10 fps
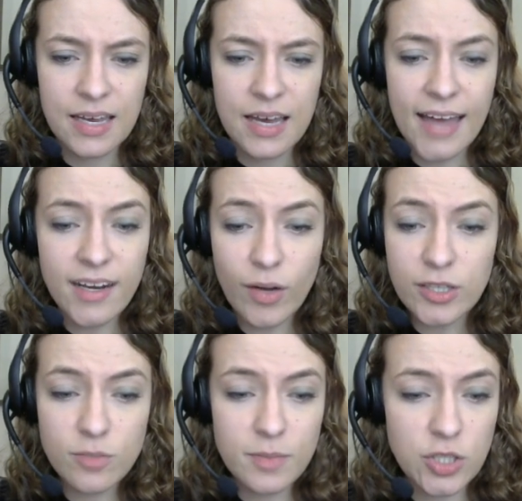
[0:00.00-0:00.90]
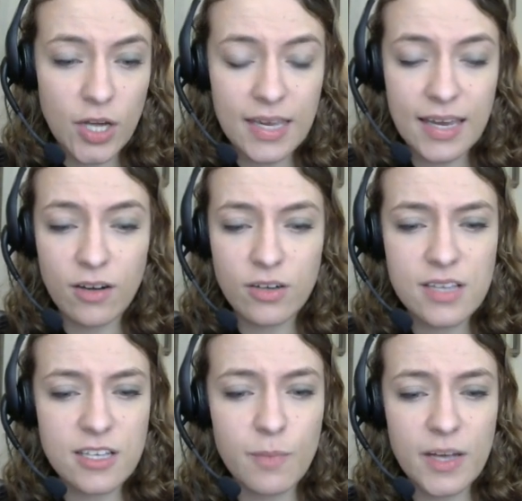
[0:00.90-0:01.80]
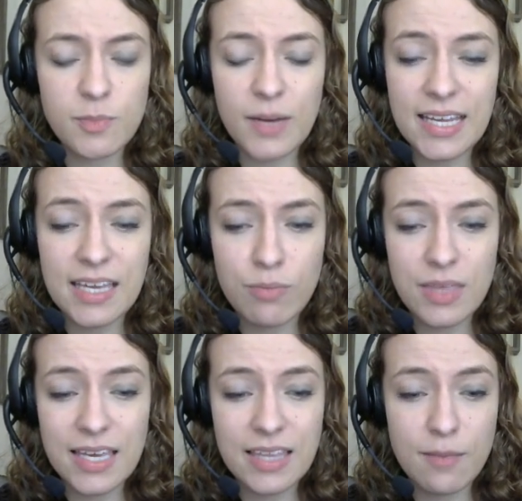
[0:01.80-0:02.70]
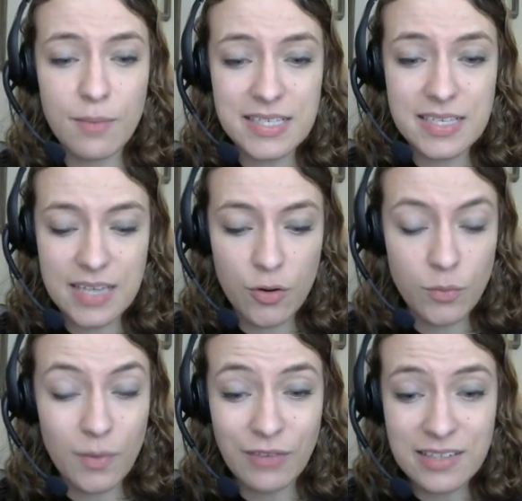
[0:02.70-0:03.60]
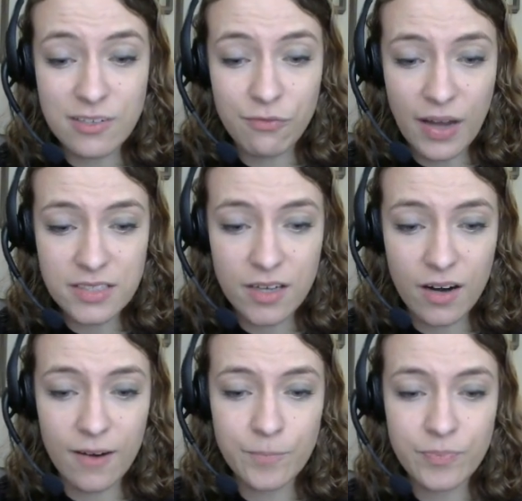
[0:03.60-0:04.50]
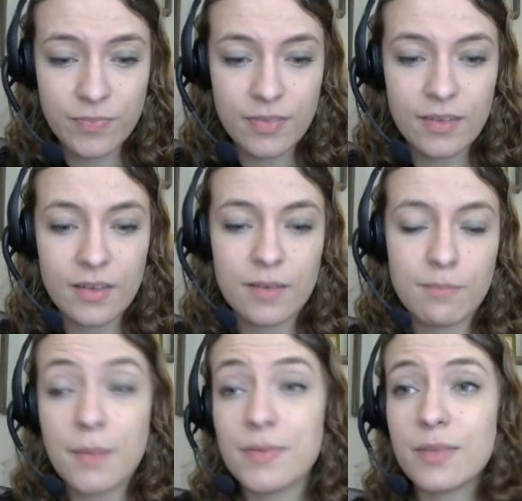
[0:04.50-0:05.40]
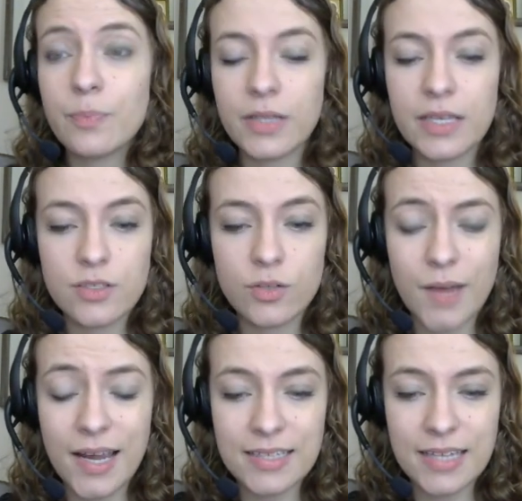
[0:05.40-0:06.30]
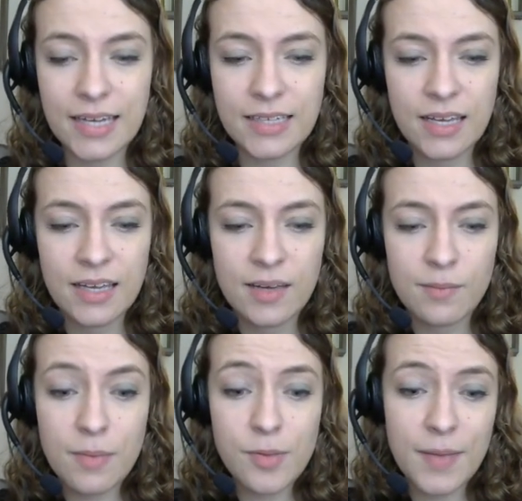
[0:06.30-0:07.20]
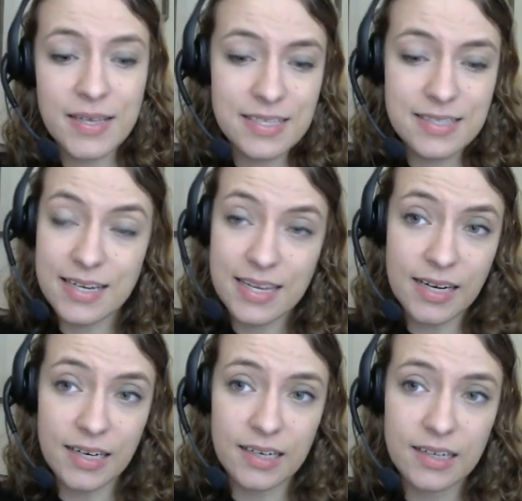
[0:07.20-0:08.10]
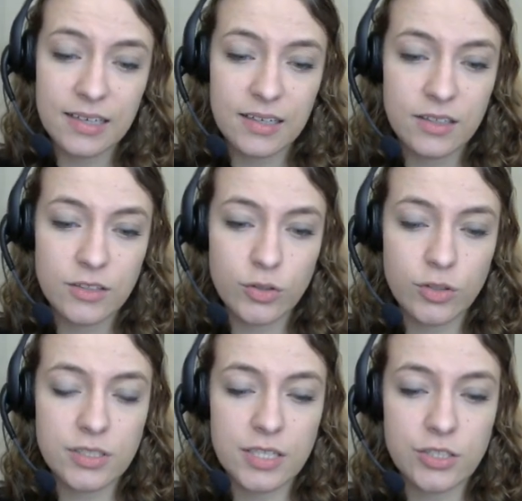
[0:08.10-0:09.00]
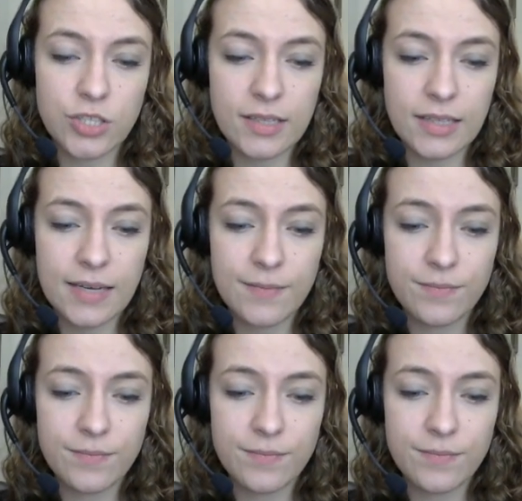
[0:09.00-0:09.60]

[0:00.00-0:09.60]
I know I should be checking out our suspects, but I keep thinking that Bess is here and we've got to find her. Maybe the police are right, Nan. Maybe Bess isn't here, George said gently.